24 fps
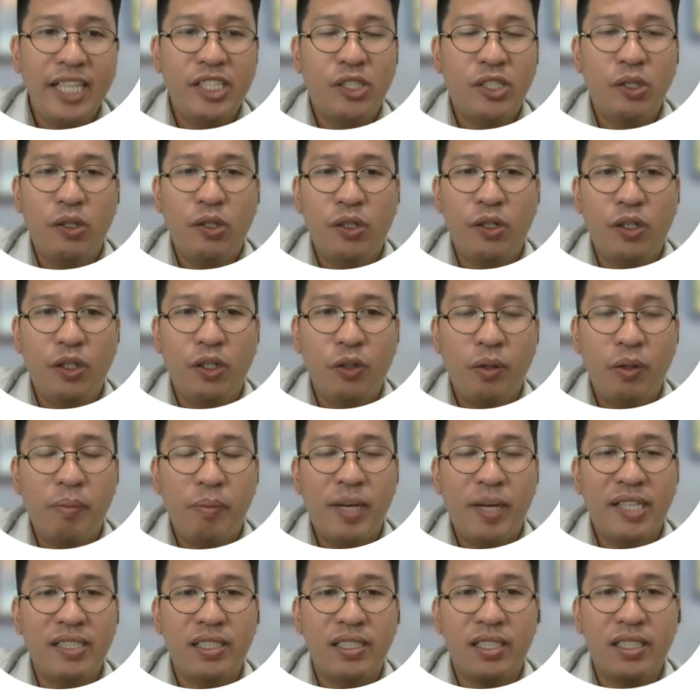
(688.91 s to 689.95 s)
so we
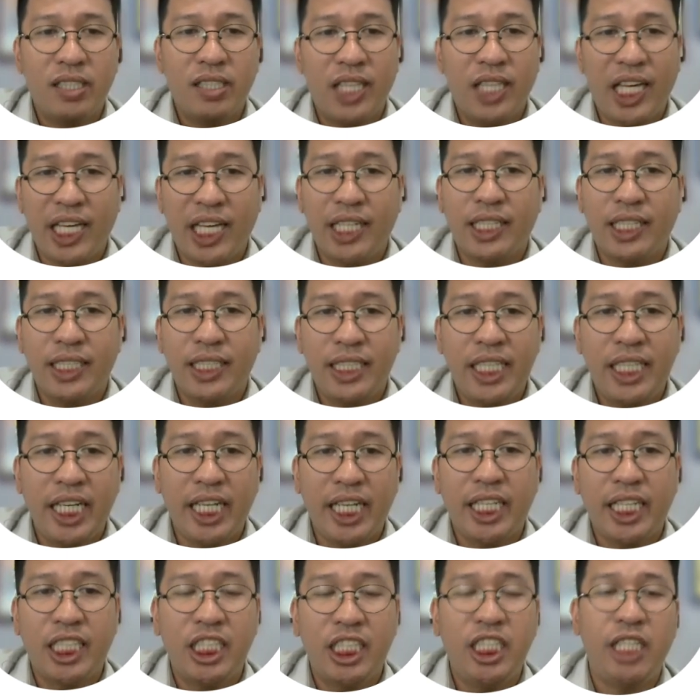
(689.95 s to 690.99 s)
must dig
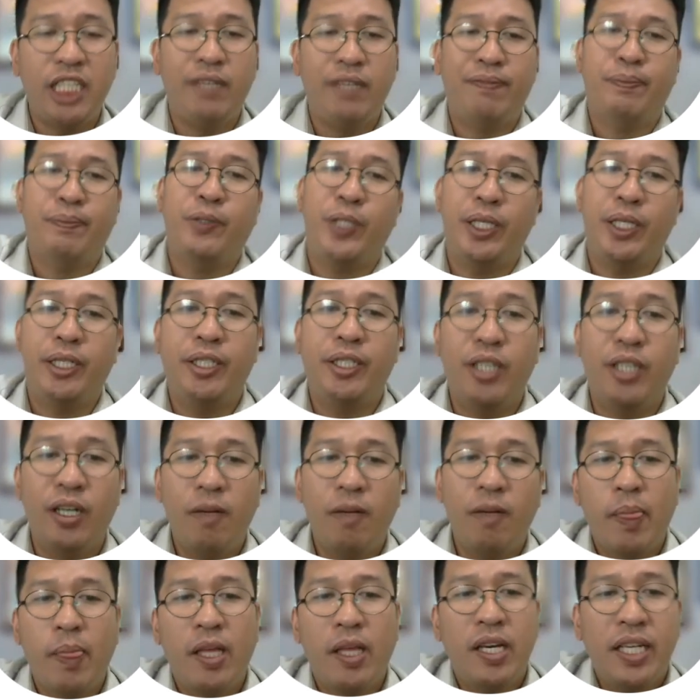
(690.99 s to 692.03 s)
deeper,
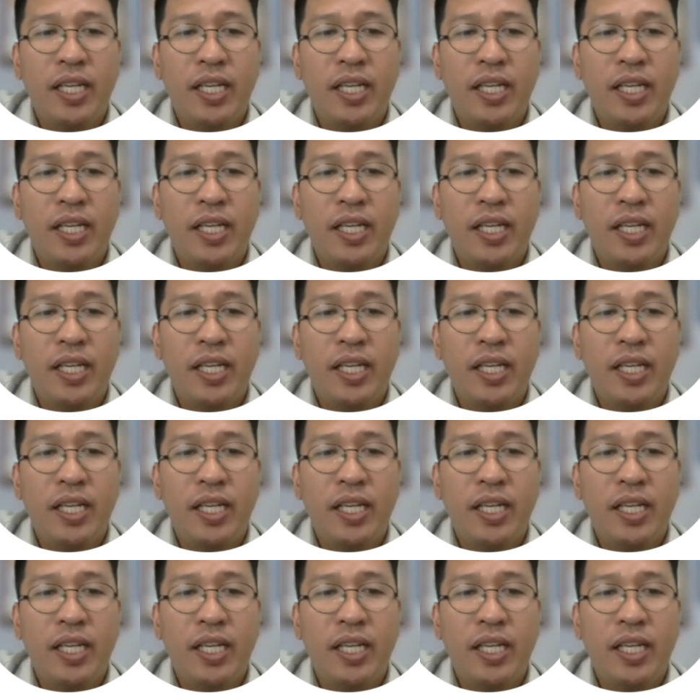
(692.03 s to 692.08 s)
no?